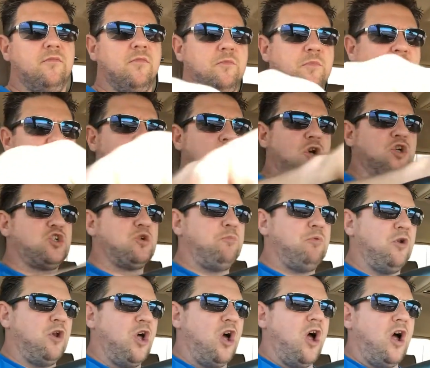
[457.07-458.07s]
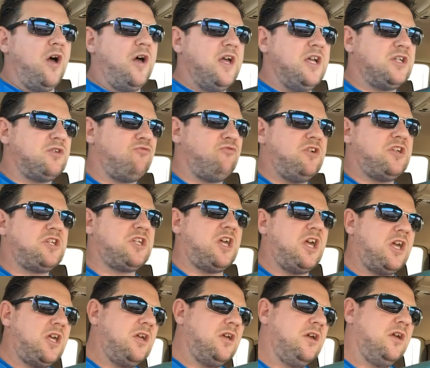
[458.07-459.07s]
Being an entrepreneur is
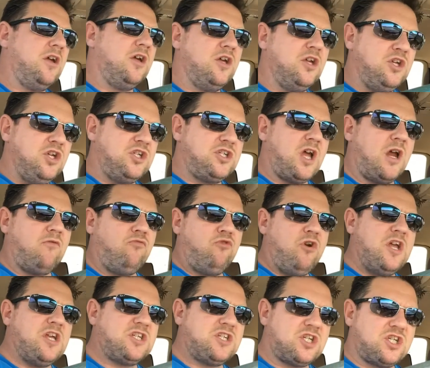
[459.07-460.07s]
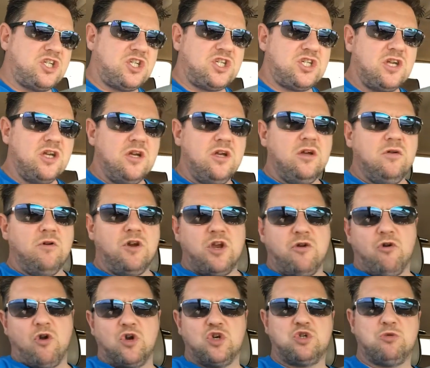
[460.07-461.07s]
risky. You take risks when
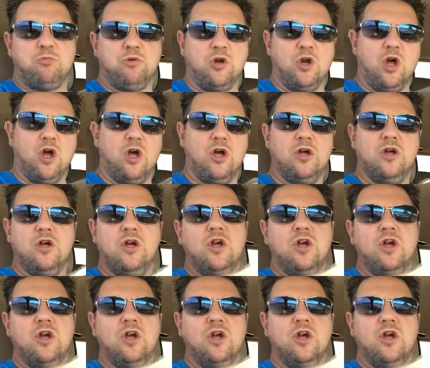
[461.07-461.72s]
you're an entrepreneur.